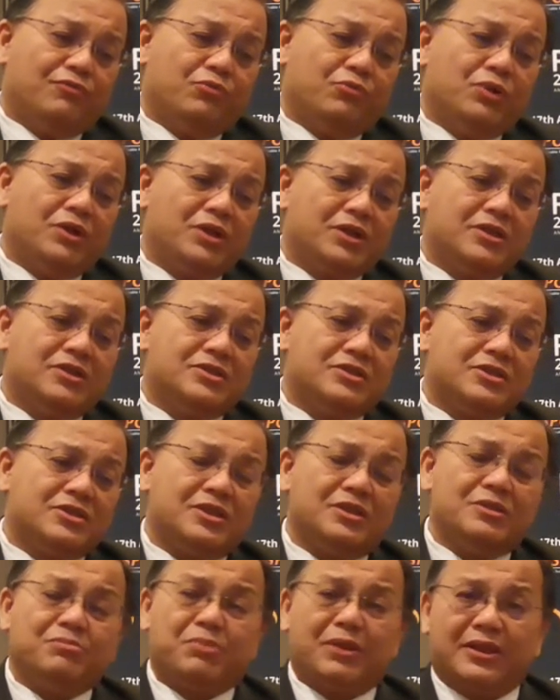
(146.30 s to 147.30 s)
workers
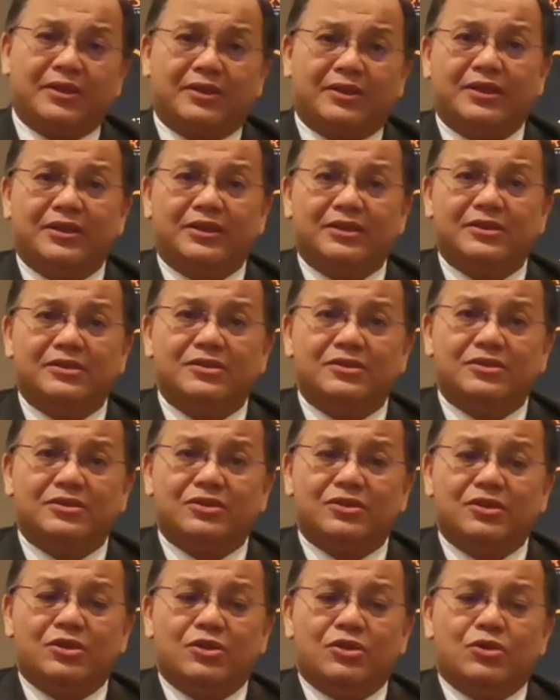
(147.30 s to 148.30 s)
in
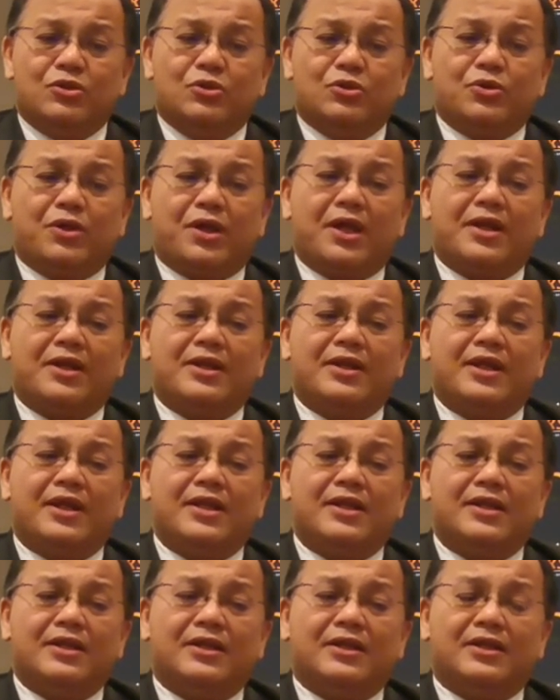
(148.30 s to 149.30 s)
plantations who can
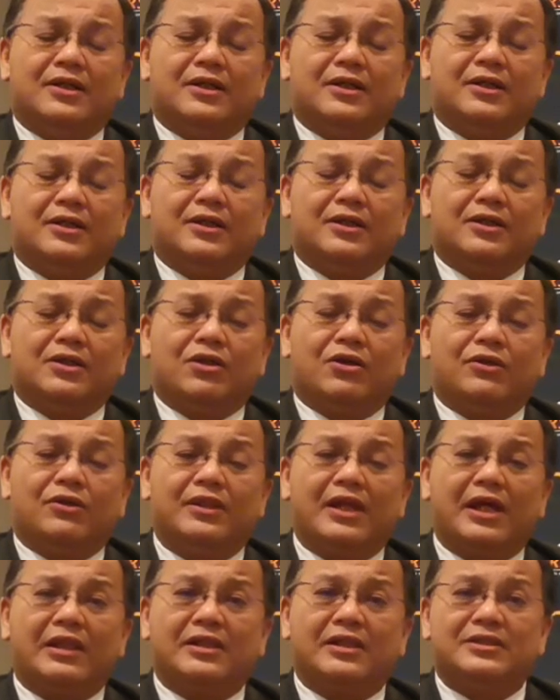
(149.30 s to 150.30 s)
then
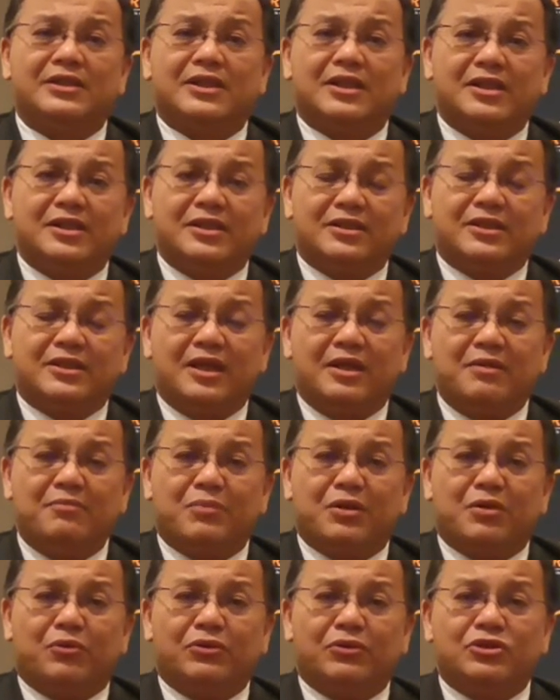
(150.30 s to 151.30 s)
contact us at any
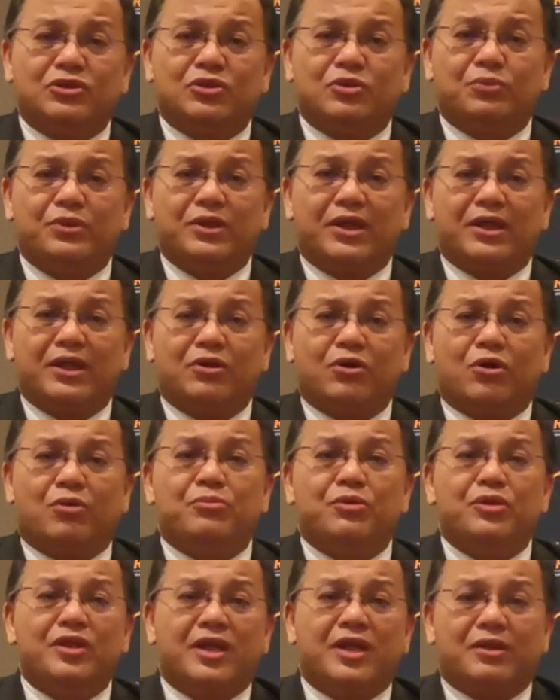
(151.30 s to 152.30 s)
time, but also we can
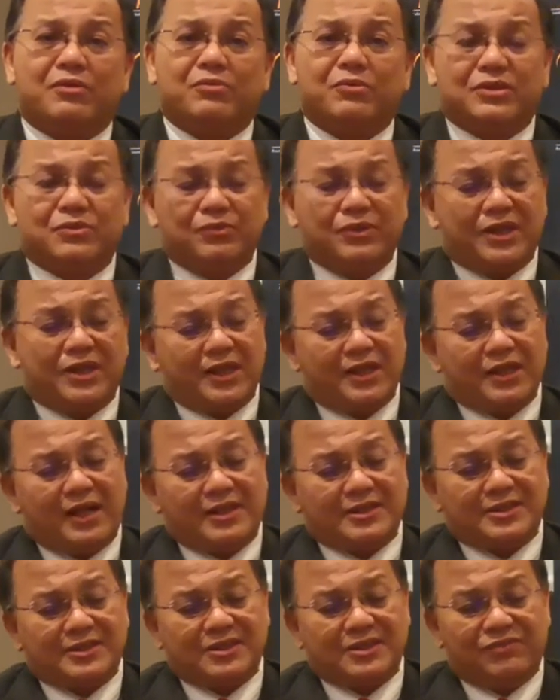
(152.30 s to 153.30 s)
communicate with. We can
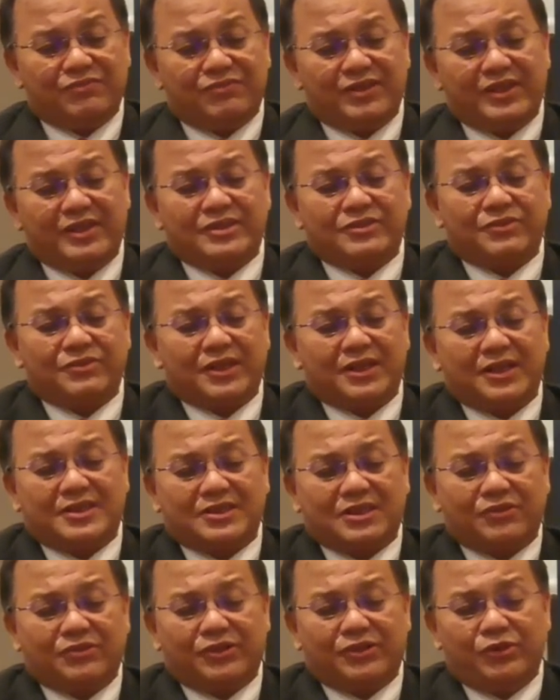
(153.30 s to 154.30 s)
ask surveys, we can
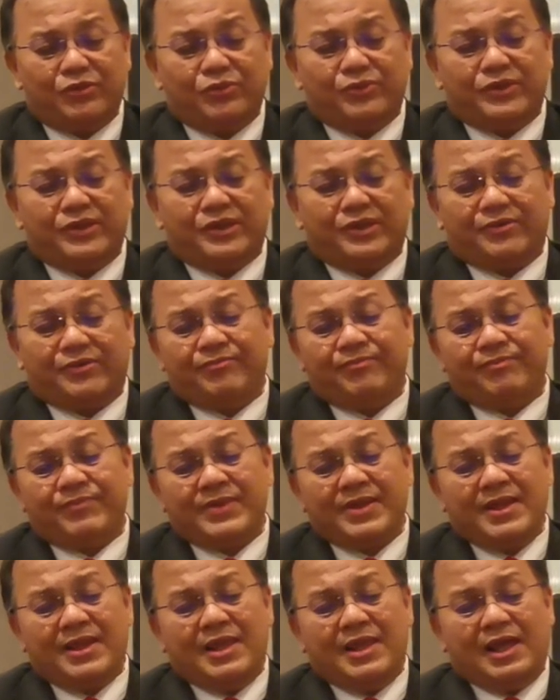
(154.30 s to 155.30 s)
ask how they're doing,
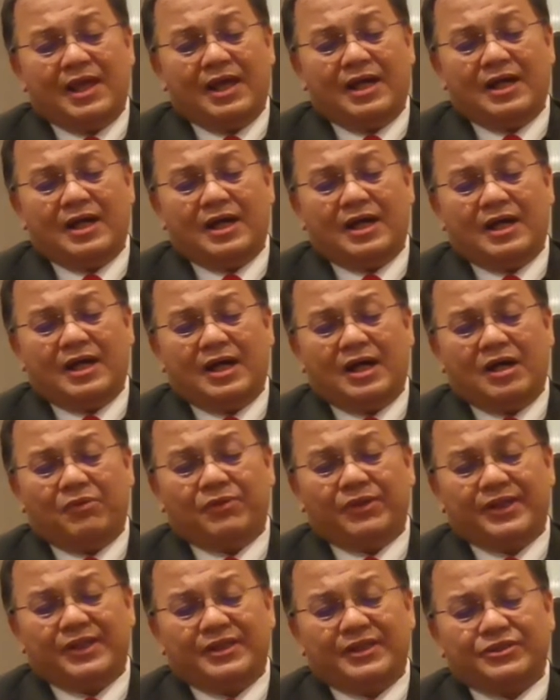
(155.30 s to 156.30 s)

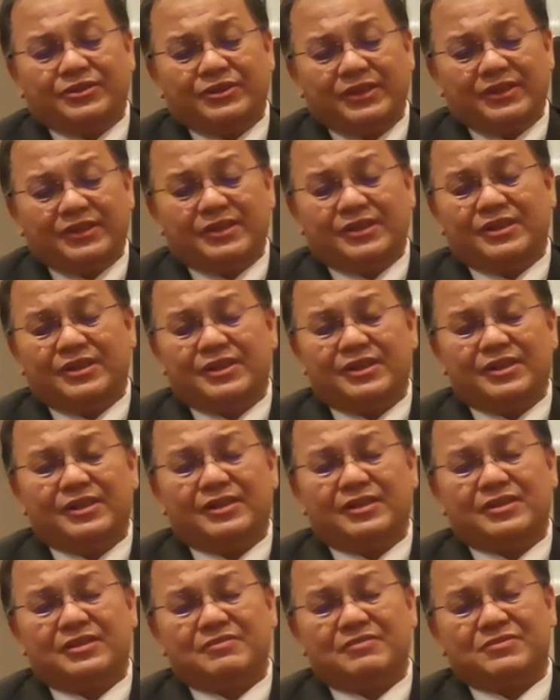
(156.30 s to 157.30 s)
how are they treated
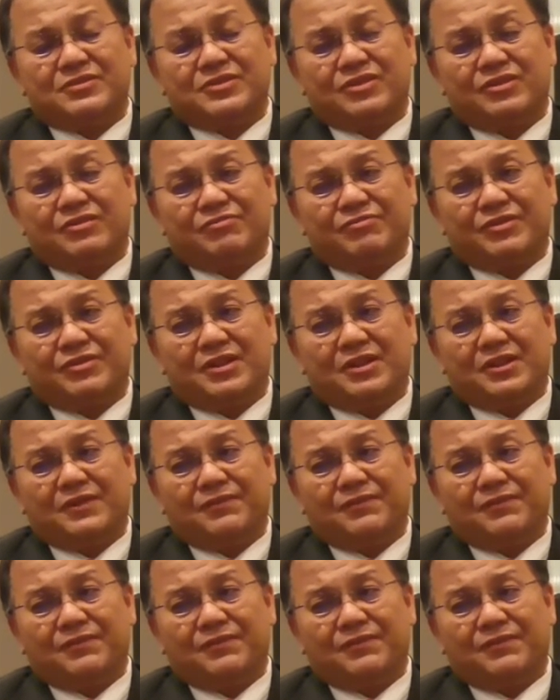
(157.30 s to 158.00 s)
in terms of